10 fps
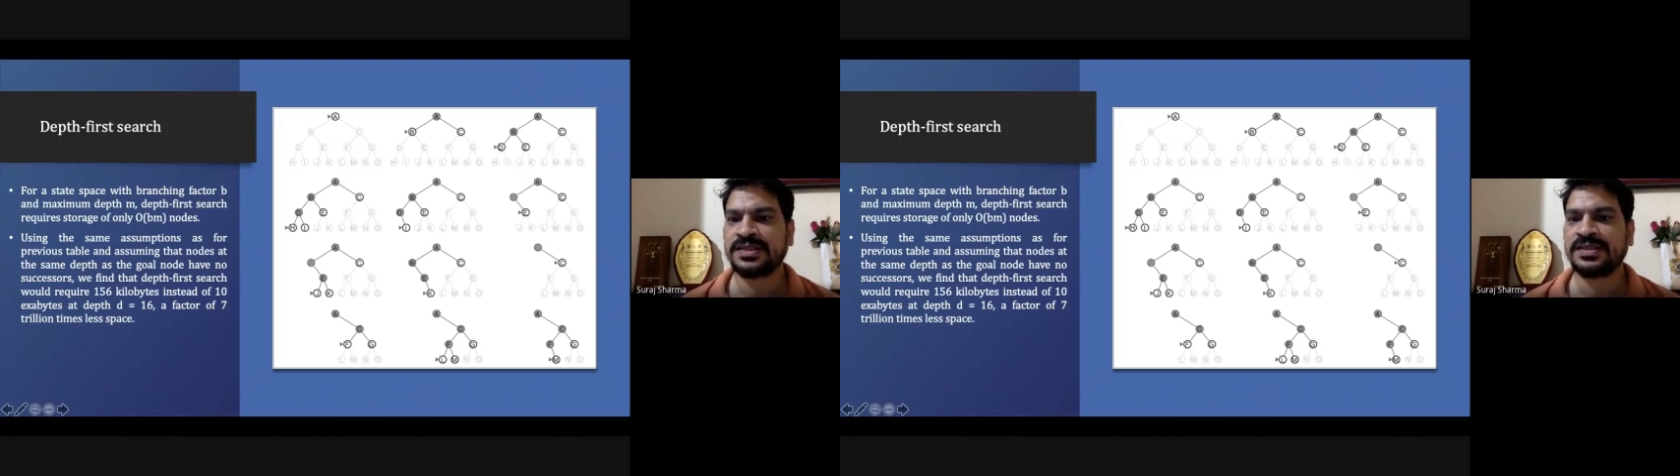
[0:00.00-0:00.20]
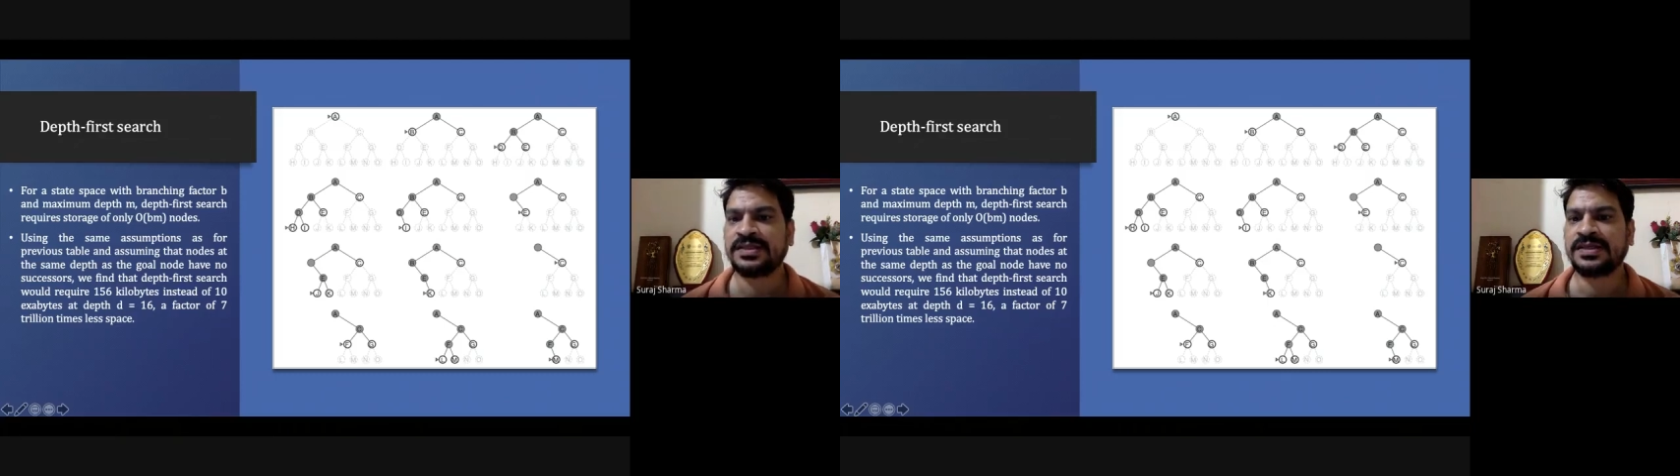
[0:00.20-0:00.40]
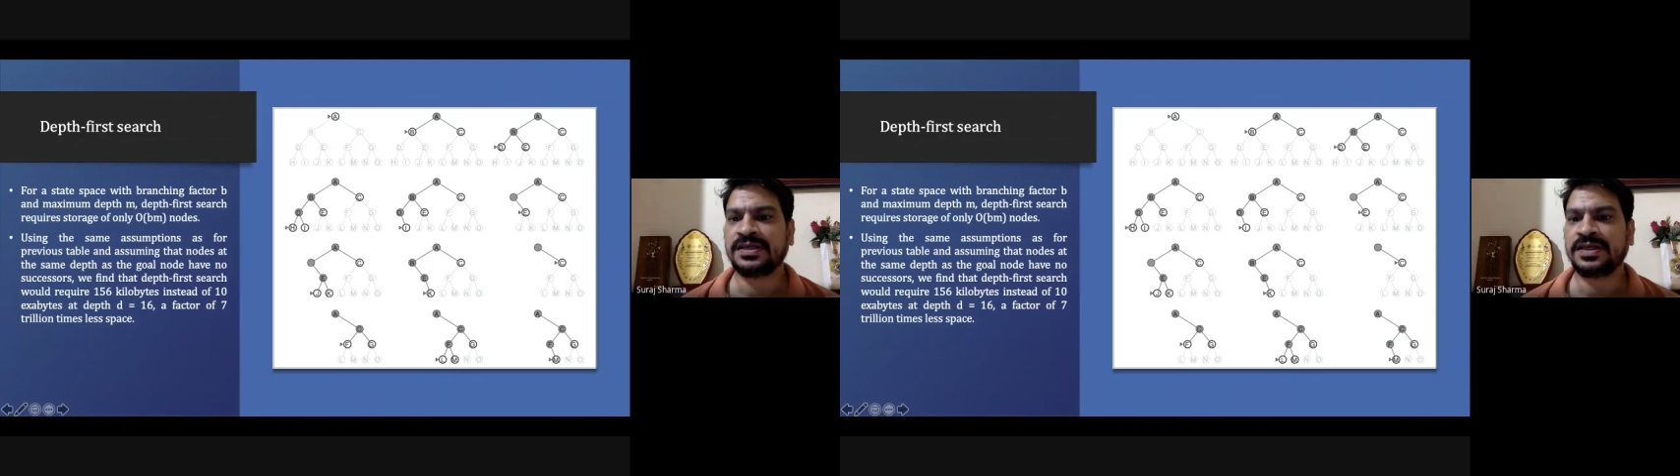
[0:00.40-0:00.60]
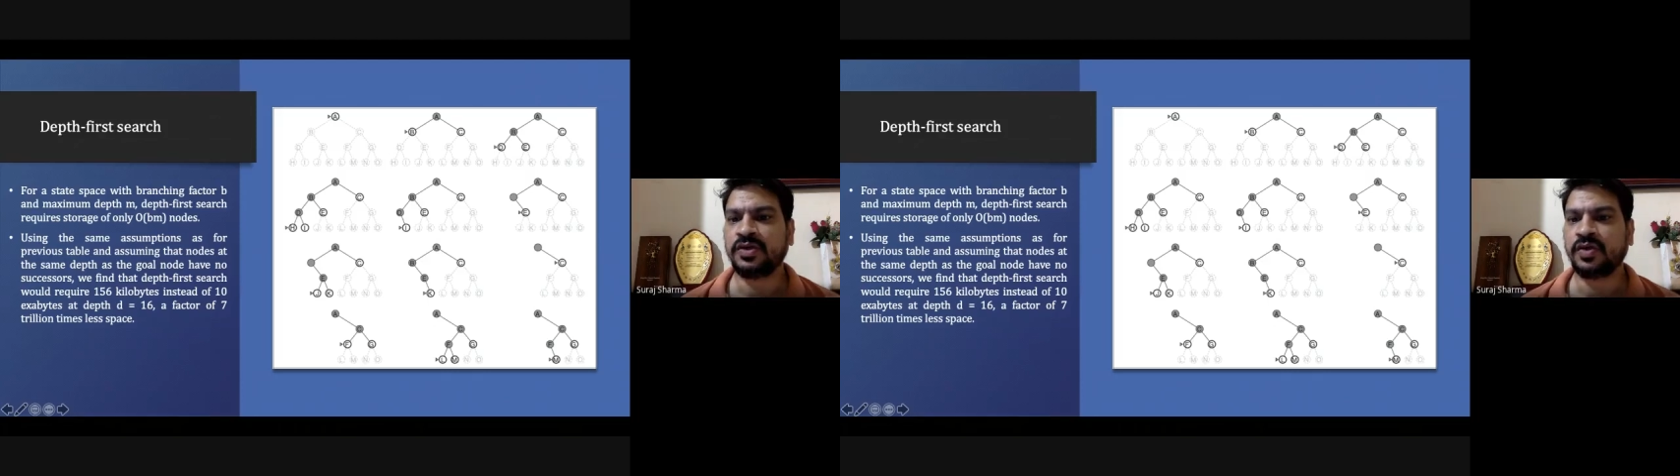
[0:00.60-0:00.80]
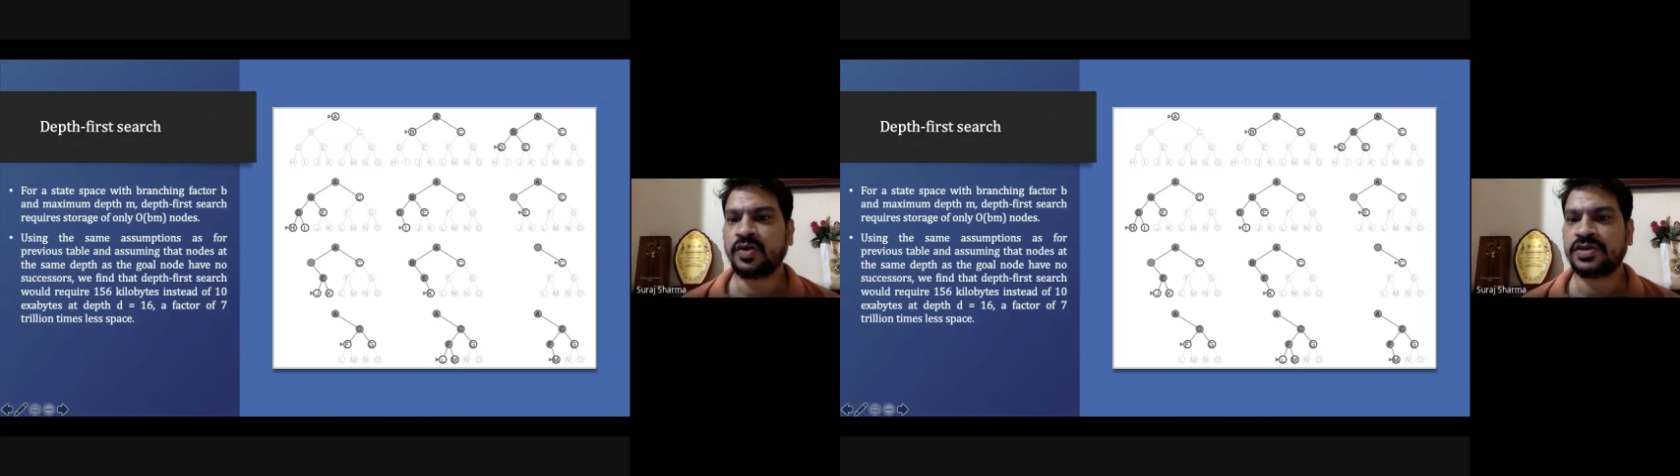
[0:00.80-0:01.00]

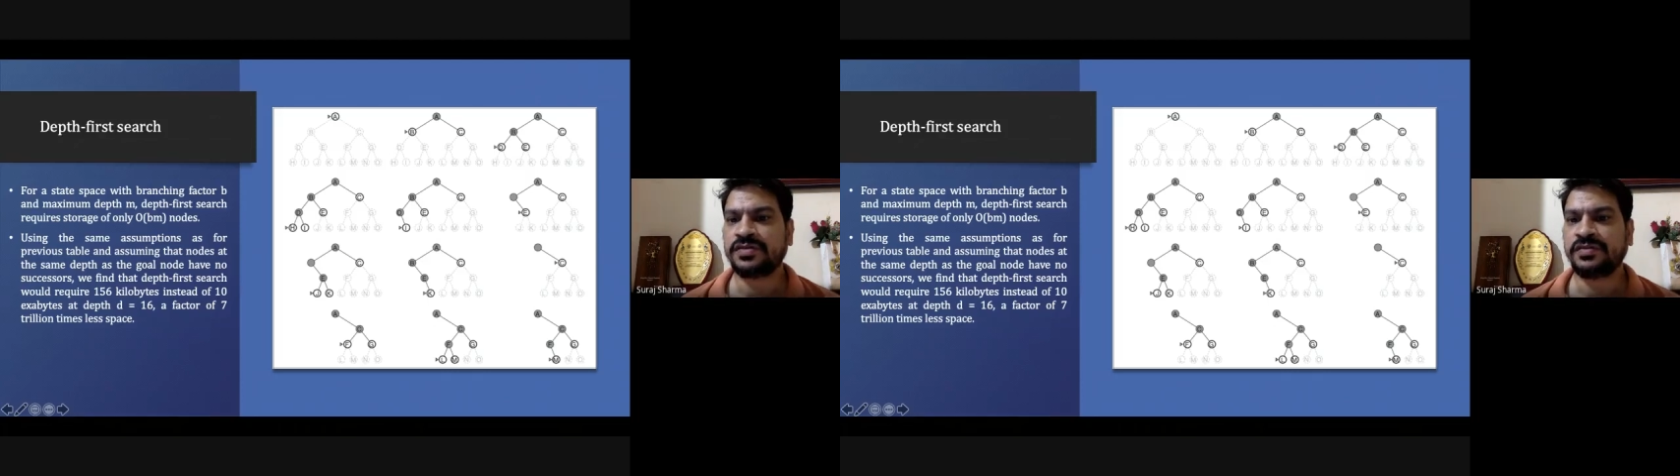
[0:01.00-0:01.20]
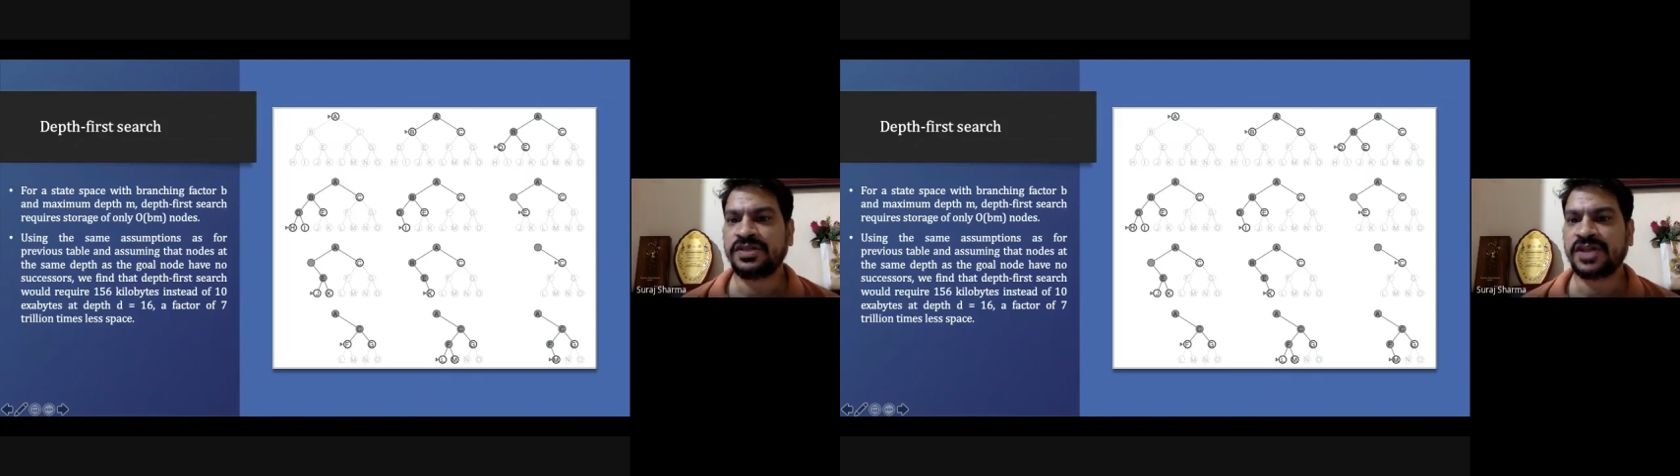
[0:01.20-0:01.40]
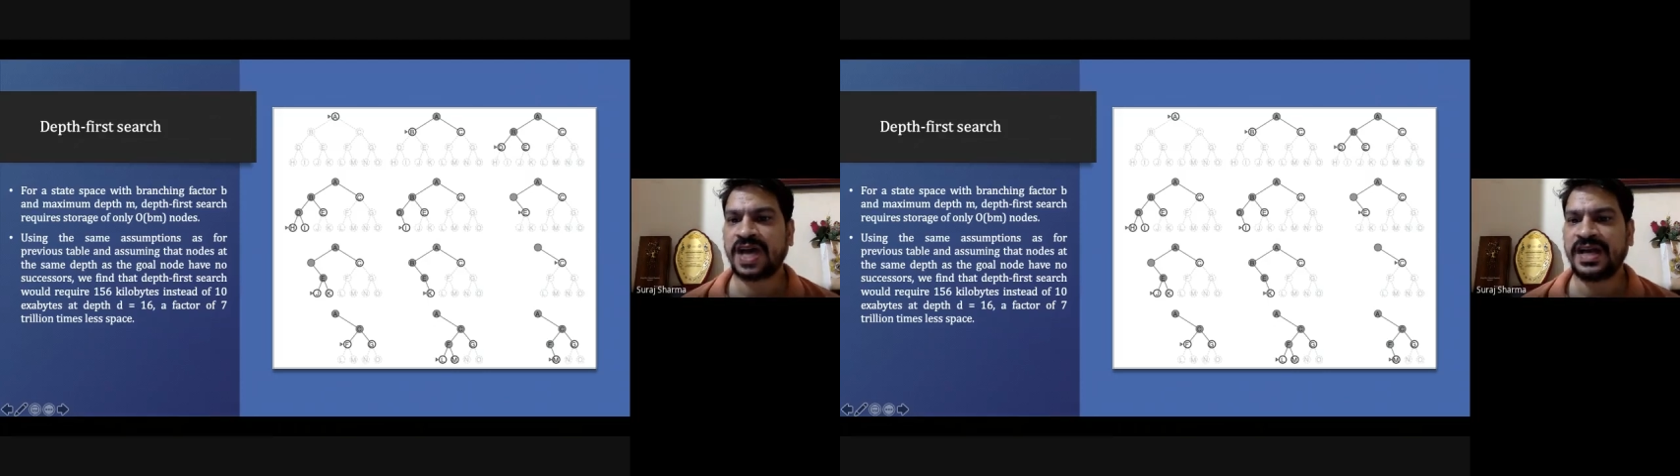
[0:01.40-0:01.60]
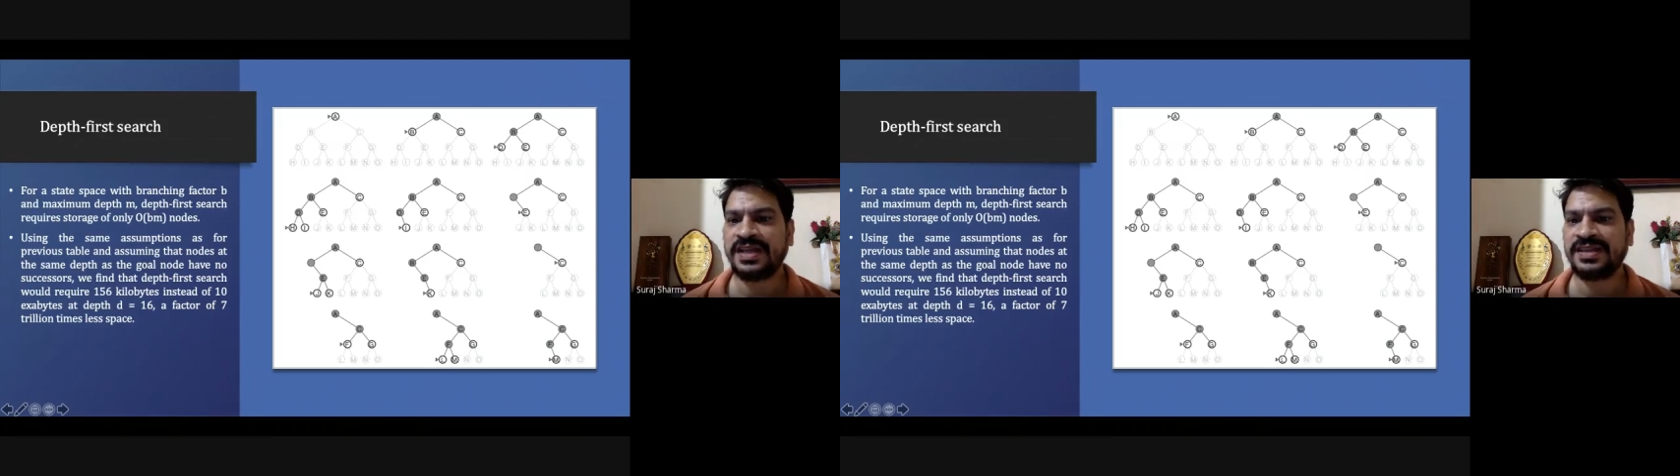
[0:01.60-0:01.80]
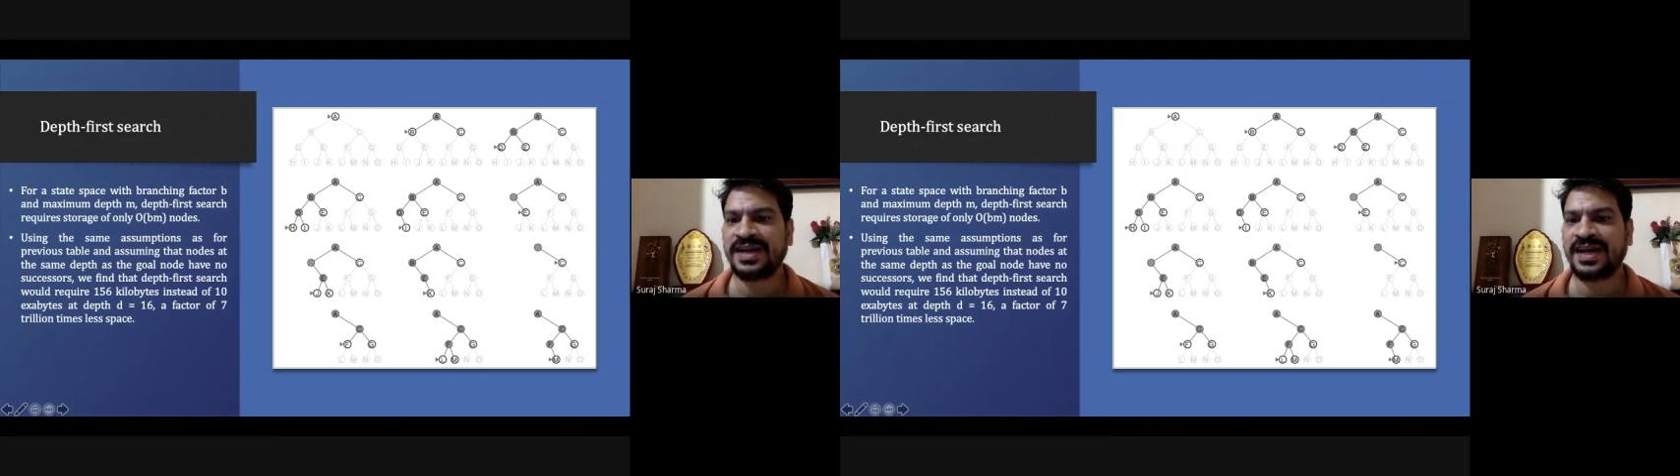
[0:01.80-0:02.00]
nodes which are in
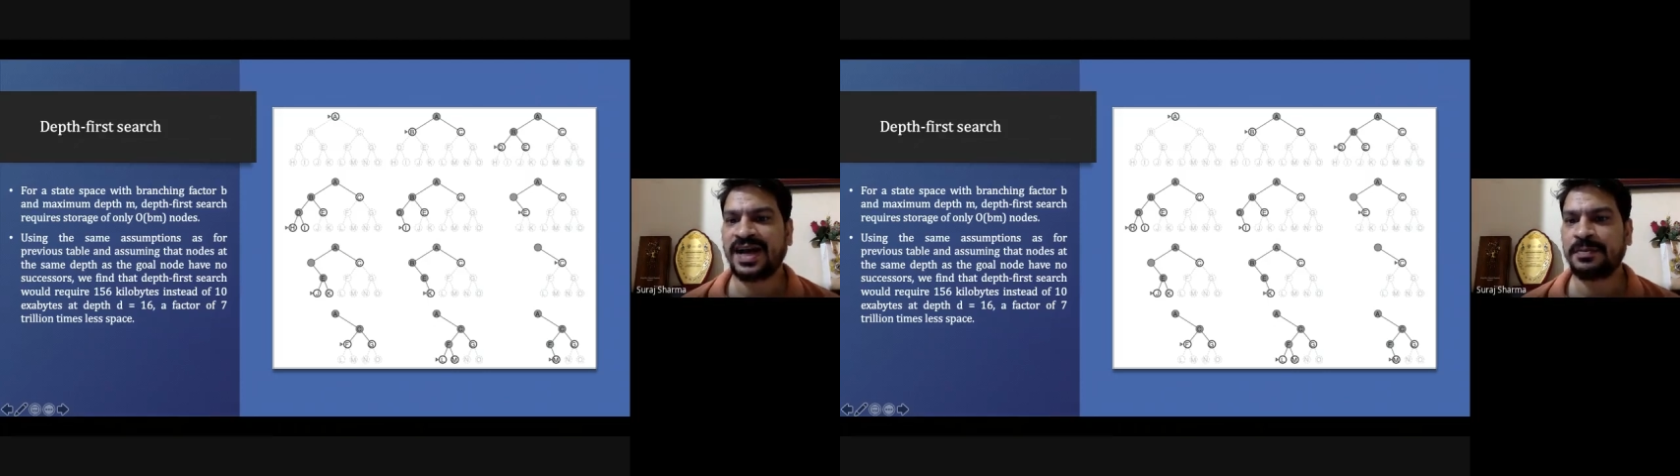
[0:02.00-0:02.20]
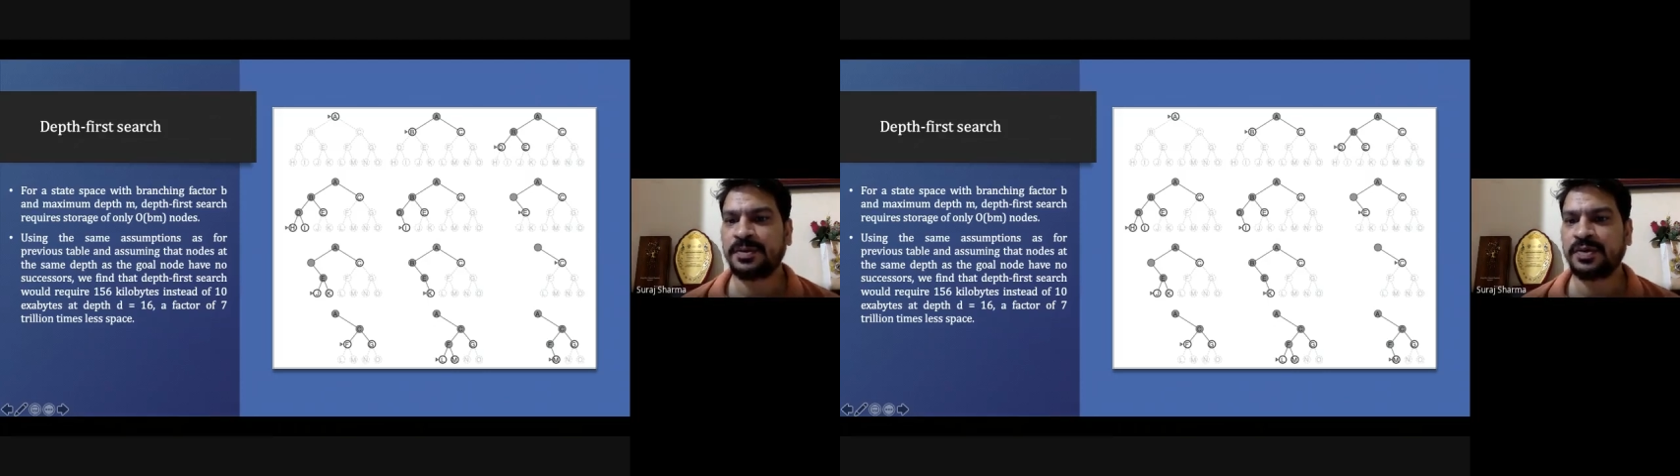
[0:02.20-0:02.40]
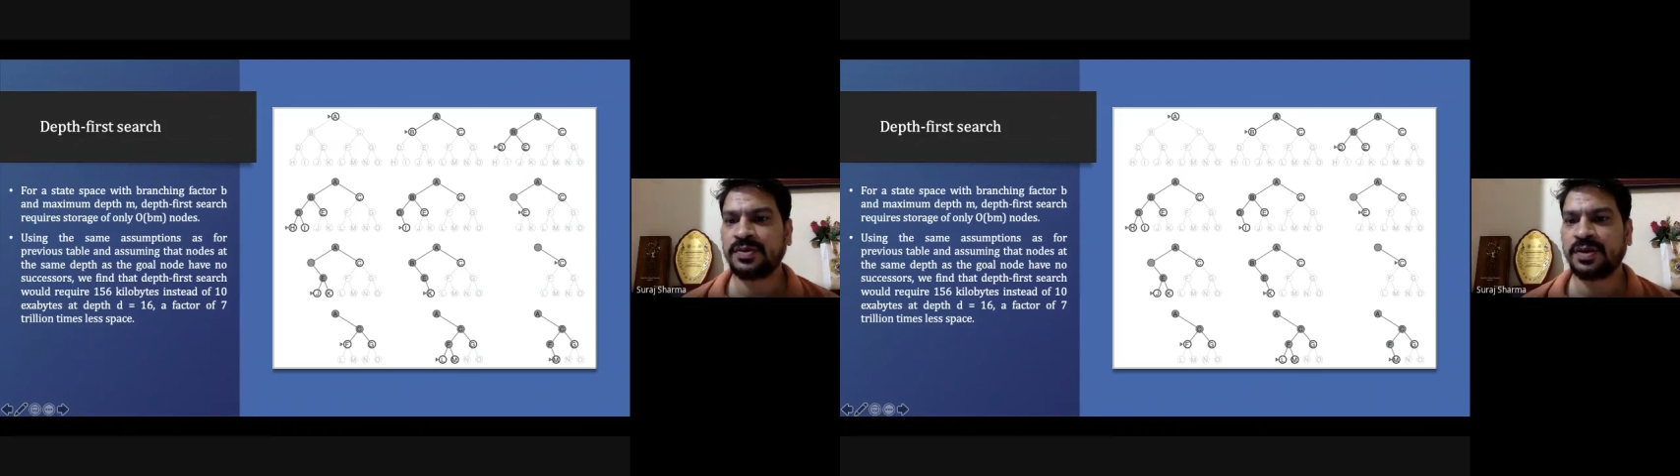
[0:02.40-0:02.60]
the up to